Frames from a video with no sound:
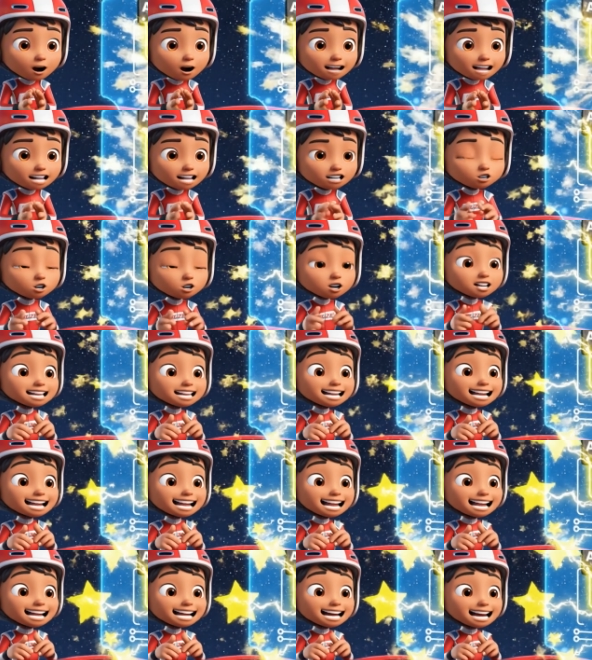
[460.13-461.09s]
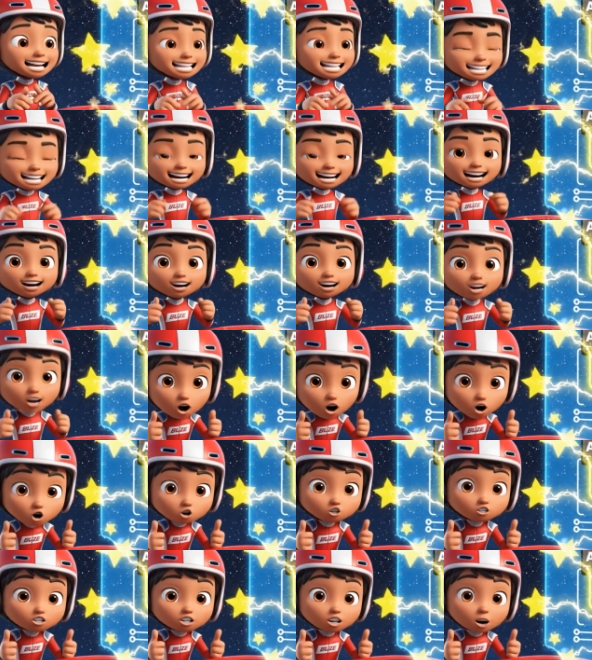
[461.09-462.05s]
electricity needs a
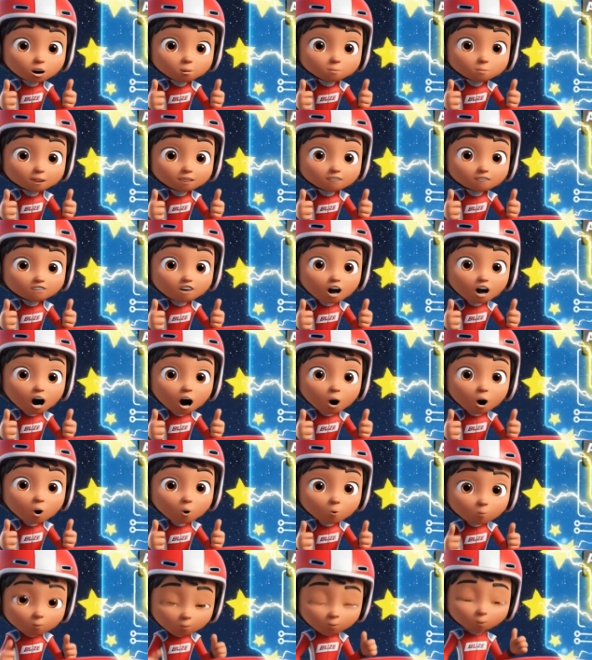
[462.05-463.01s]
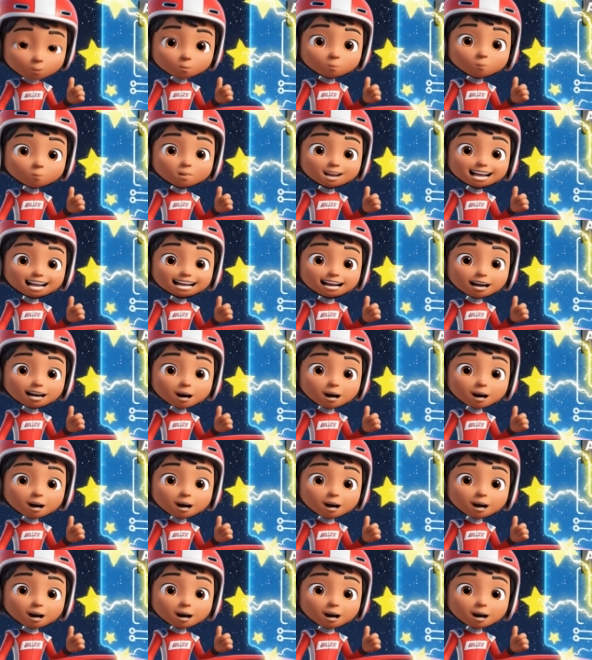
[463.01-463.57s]
closed loop to flow. When we